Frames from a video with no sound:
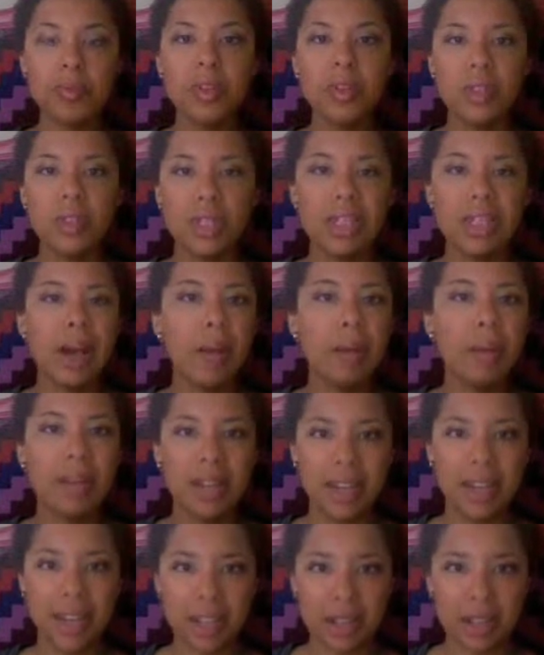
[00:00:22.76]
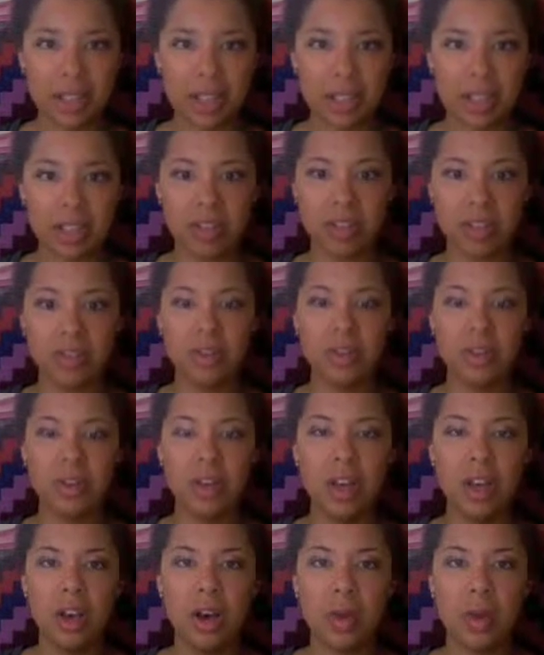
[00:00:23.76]
The dominant narrative,
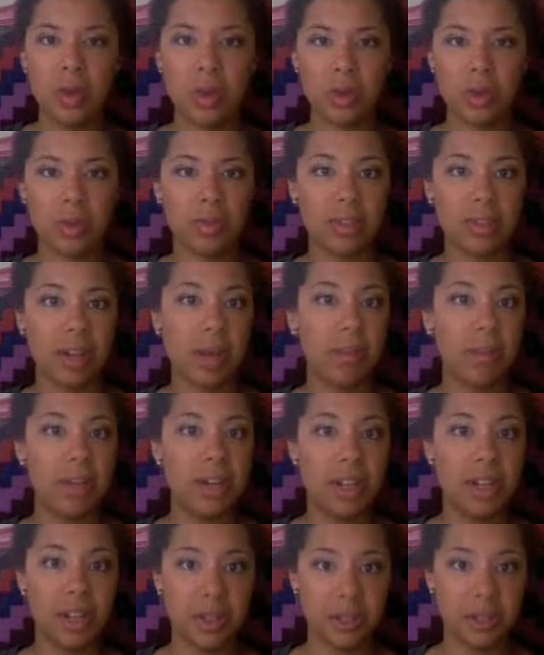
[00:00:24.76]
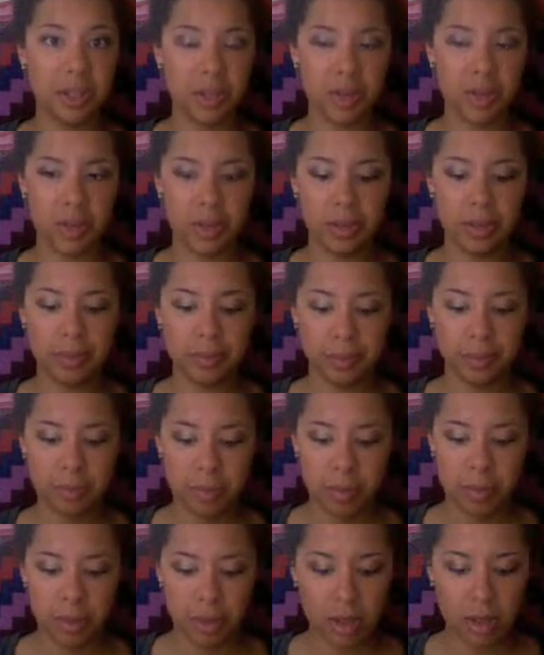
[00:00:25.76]
or sort of dominant history,
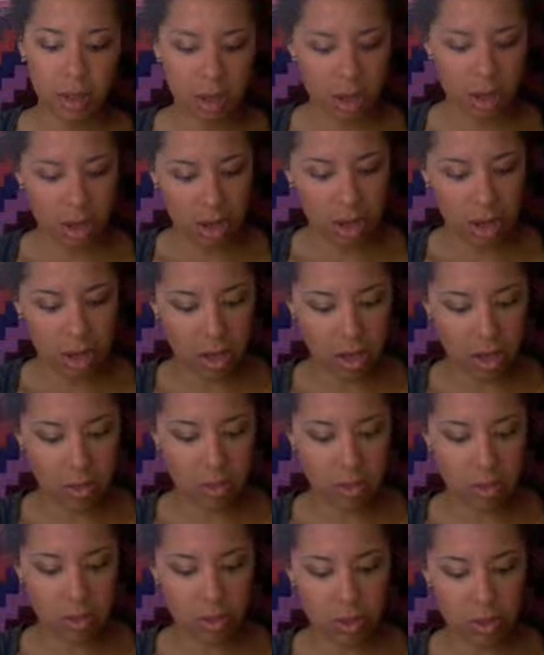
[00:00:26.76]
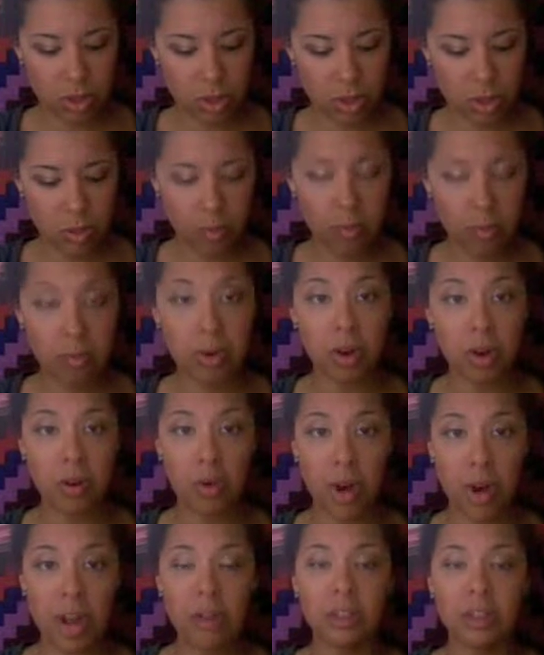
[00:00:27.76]
uh,
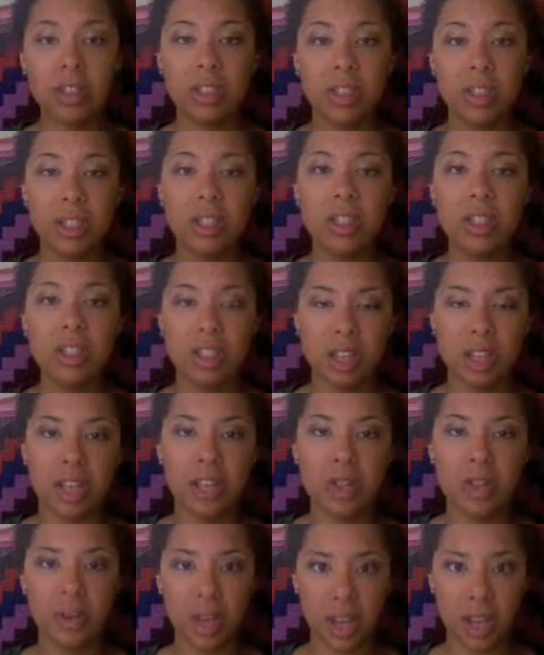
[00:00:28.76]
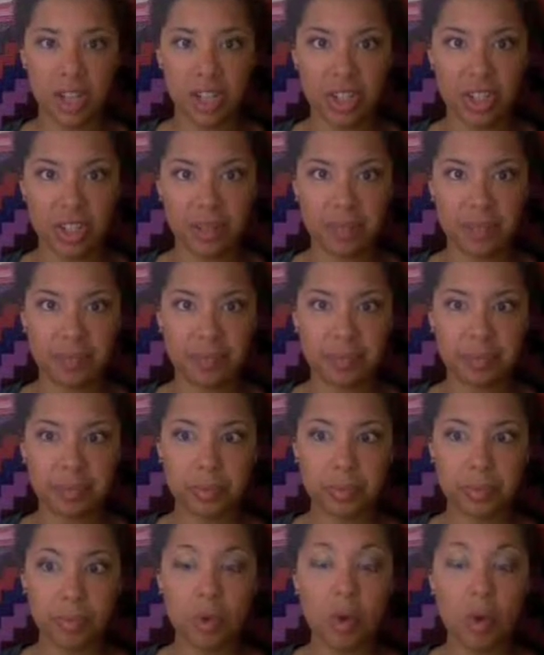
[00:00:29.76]
around indigenous education,
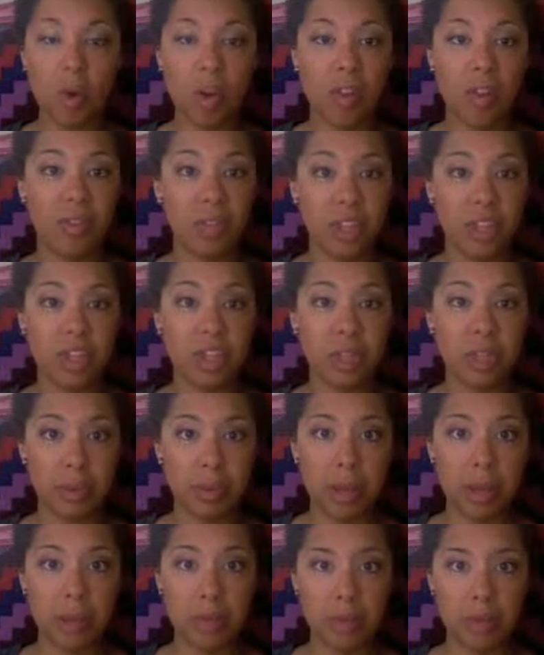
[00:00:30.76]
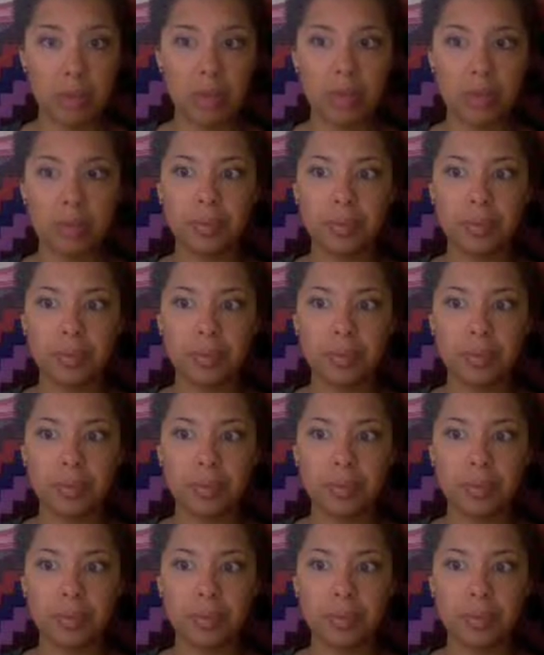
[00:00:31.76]
or rather indigenous peoples,